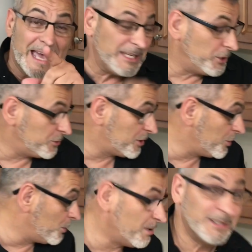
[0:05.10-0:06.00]
Hey
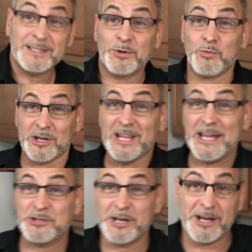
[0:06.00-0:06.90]
YouTube, we're
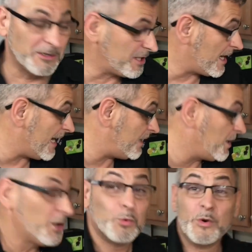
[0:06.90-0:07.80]
glad you're here
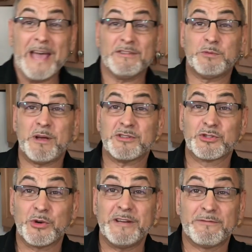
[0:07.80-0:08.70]
tonight. We have a
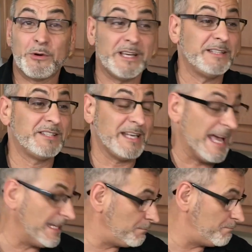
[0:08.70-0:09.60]
special treat for you.
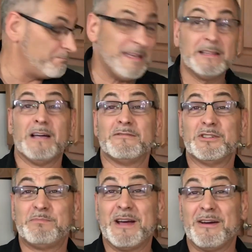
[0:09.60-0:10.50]
Tonight, Meat
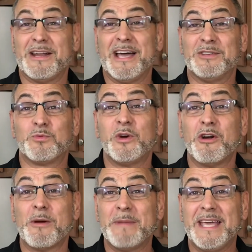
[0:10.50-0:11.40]
Lover's Paradise. We
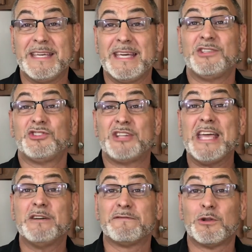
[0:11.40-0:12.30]
are making
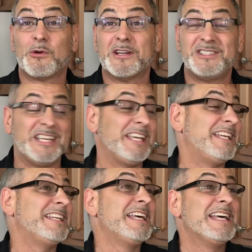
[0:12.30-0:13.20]
steak
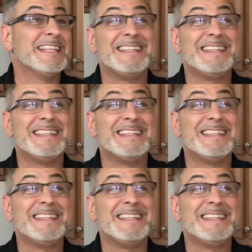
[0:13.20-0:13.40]
Florentine.